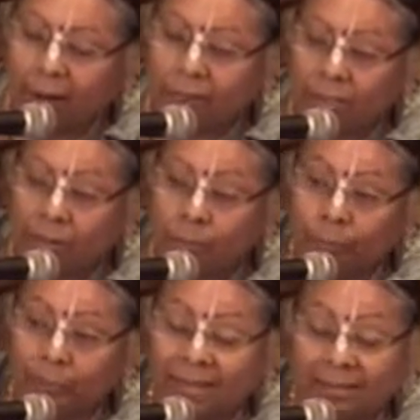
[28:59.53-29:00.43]
of
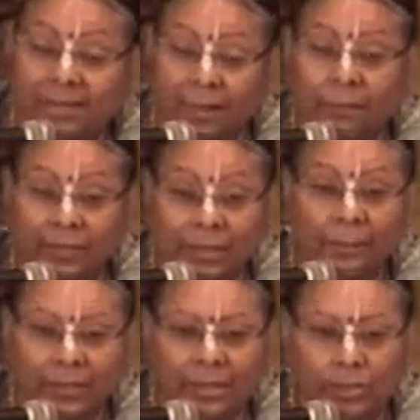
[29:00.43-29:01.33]

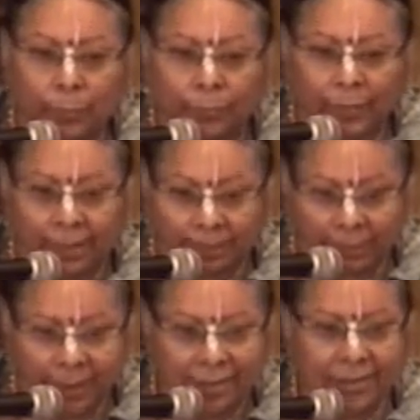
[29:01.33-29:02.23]
something supreme,
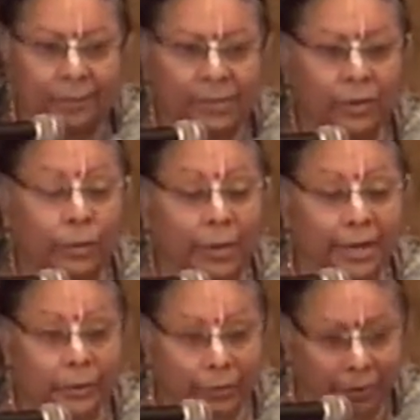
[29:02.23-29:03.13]
something
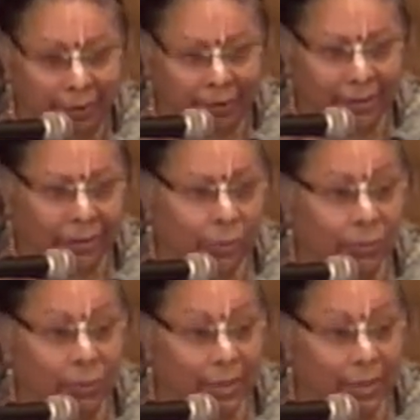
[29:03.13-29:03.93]
greater than who